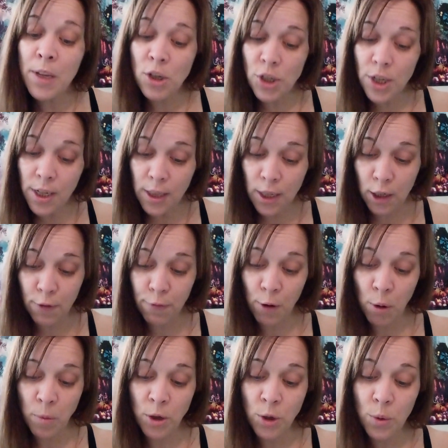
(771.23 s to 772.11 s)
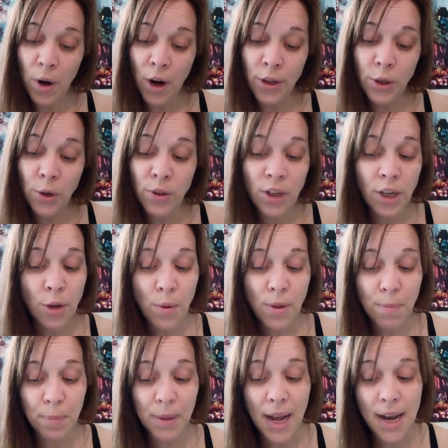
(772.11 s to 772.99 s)
She looked forward to our union
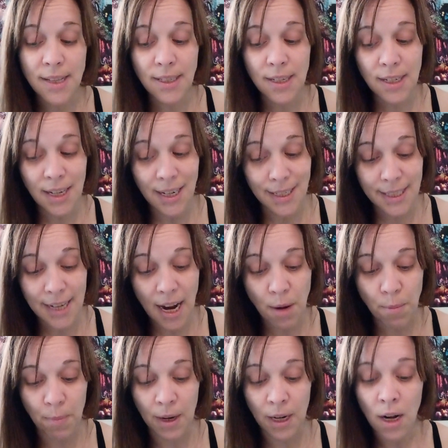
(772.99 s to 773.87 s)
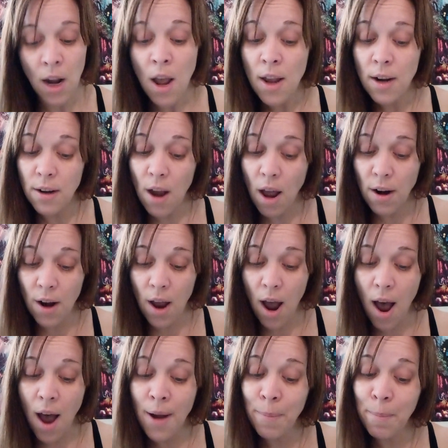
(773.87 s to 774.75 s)
with placid contentment, not
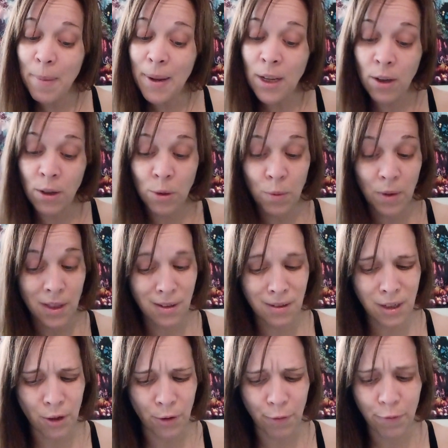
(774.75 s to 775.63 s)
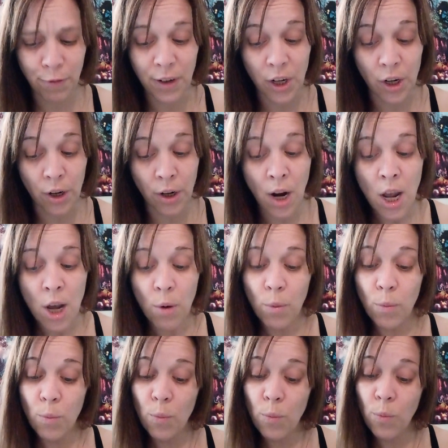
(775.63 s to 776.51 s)
unmingled with a little fear,
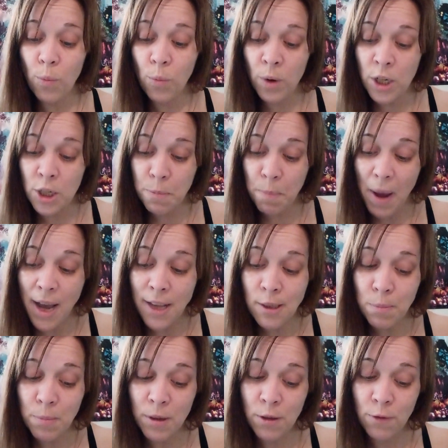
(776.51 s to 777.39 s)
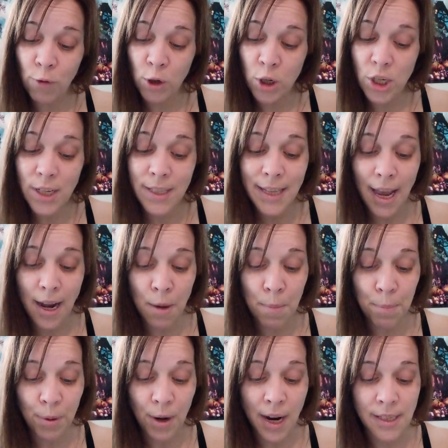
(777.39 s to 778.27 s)
which past misfortunes had
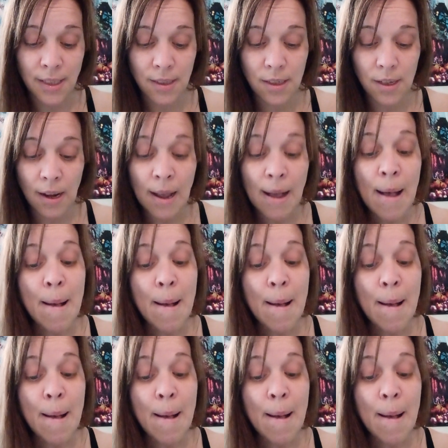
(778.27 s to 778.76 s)
impressed.